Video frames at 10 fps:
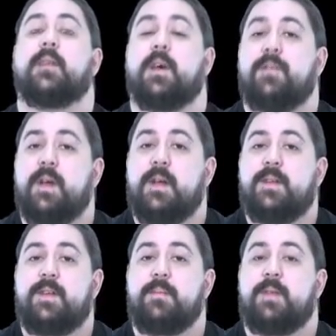through the
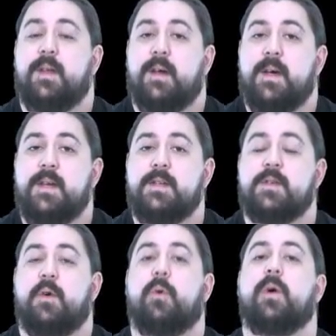address types.
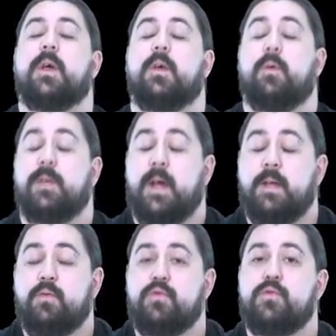
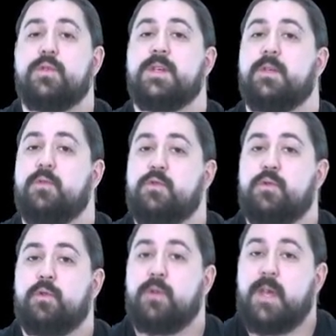The void star
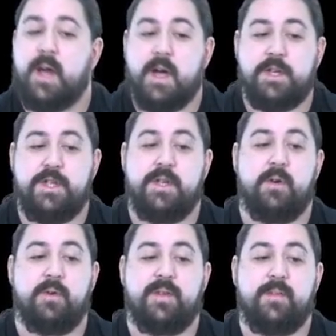type will
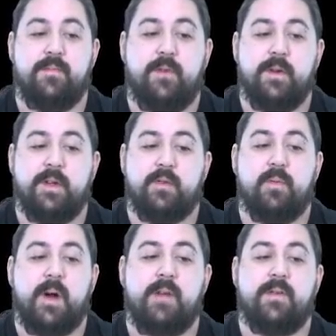be more
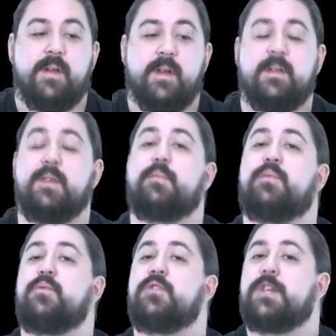generic
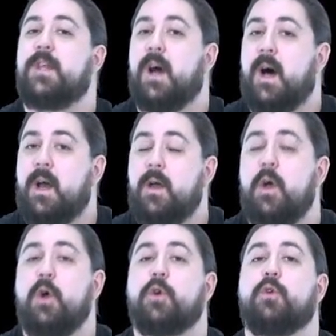than all the
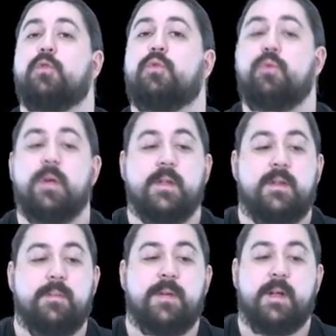address types.
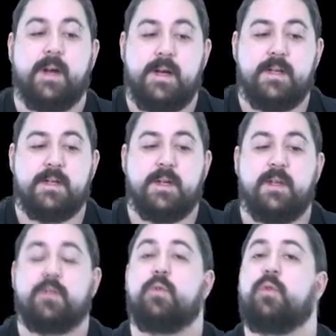Since we want
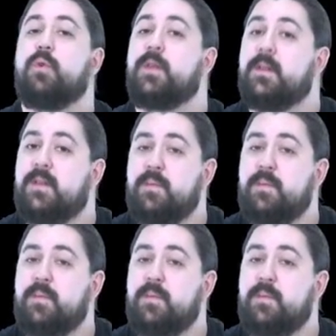accurate types,